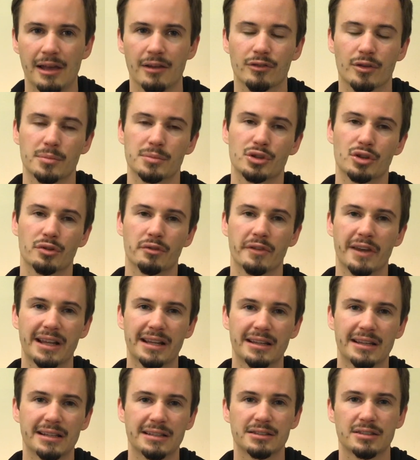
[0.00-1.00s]
from
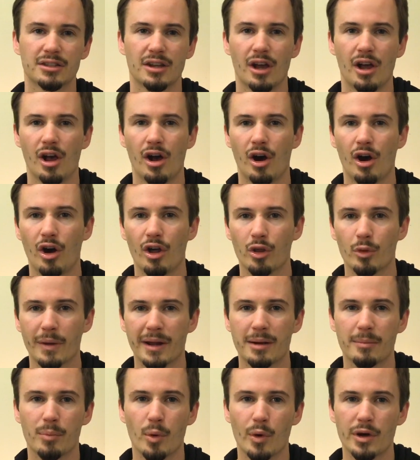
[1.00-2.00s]
surveillance all the way
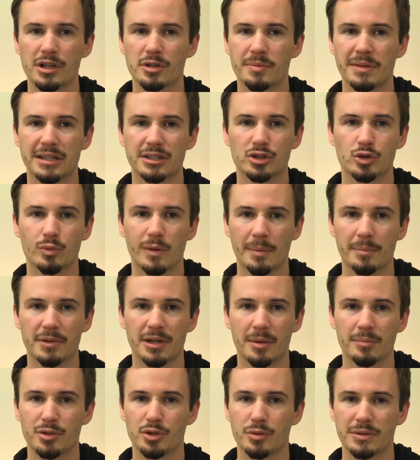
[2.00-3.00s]
to boys being swept
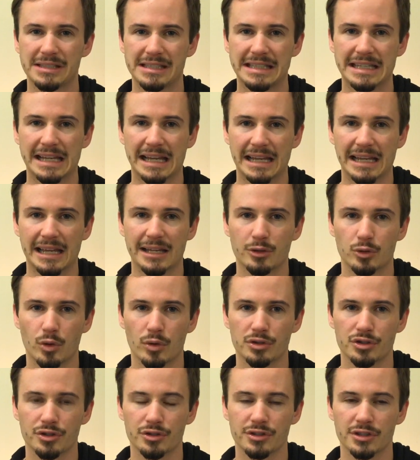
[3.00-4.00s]
up to a CIA
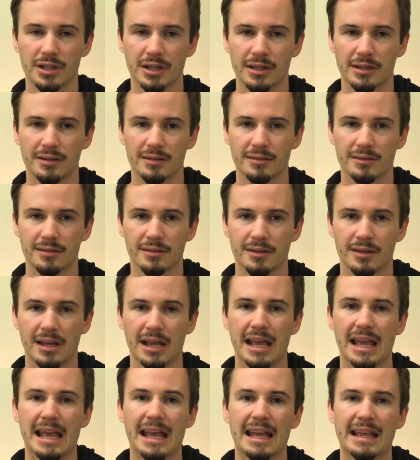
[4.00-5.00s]
torture site.
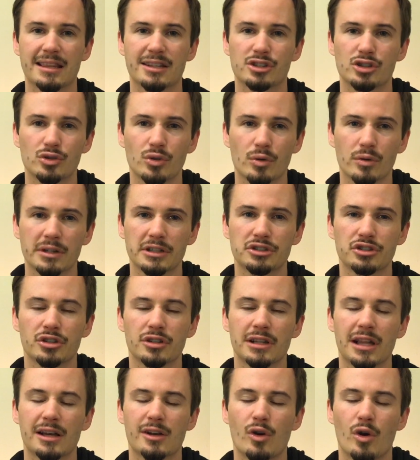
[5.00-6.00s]
In the story,
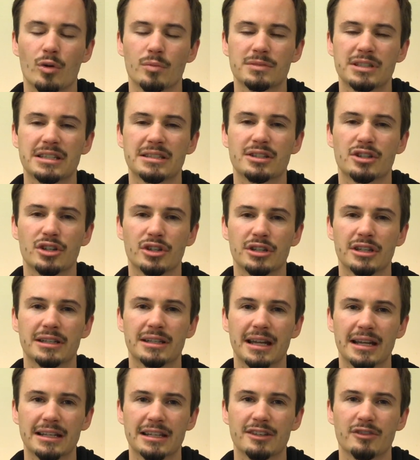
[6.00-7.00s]
Sherlock Holmes is a good
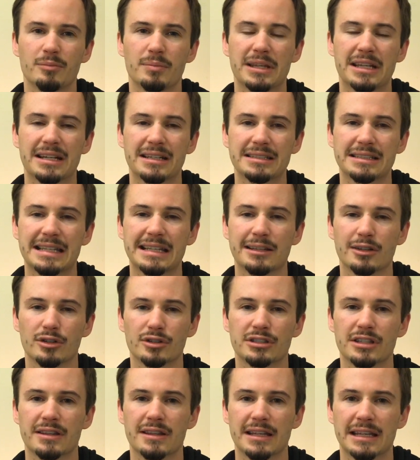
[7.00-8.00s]
detective because he
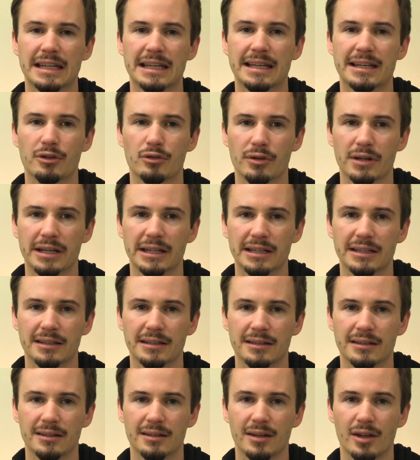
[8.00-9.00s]
looks at the nitty gritty.
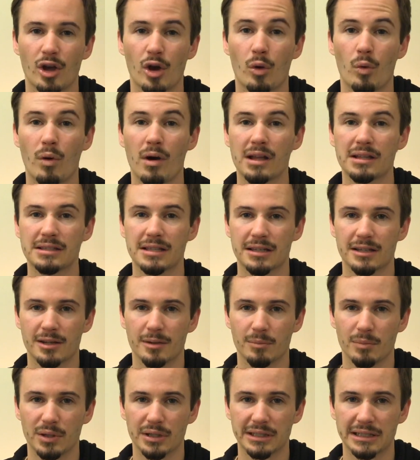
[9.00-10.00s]
Watson
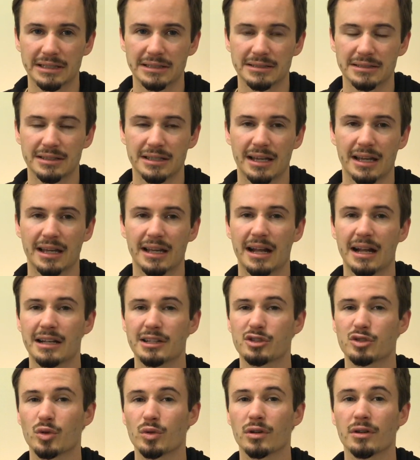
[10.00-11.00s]
complains, I got a
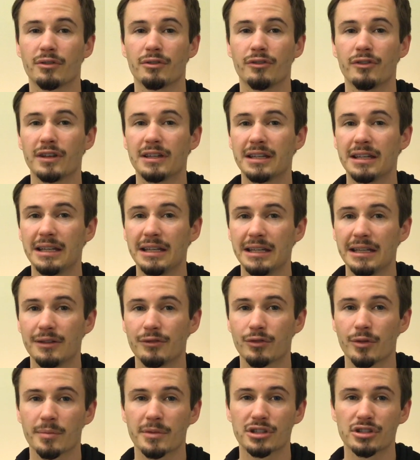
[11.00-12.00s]
sort of fatigue
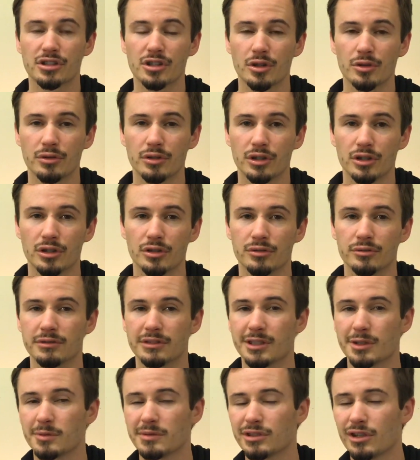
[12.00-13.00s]
from the Snowden
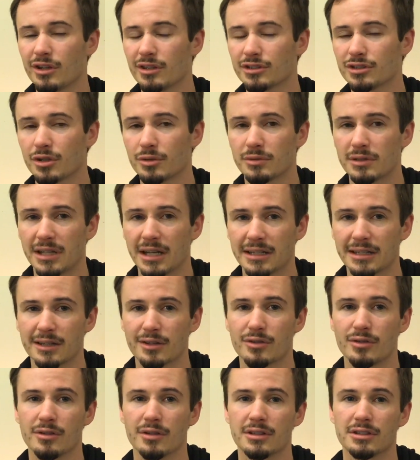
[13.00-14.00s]
news. It was all so
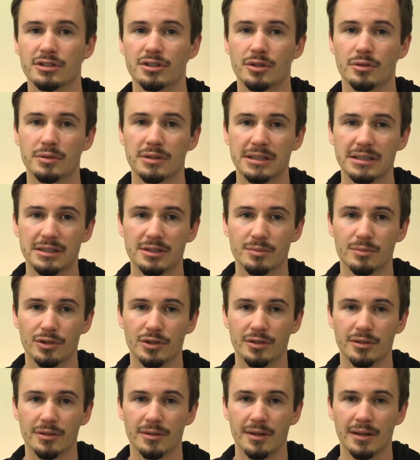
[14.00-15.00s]
technical and so dismal.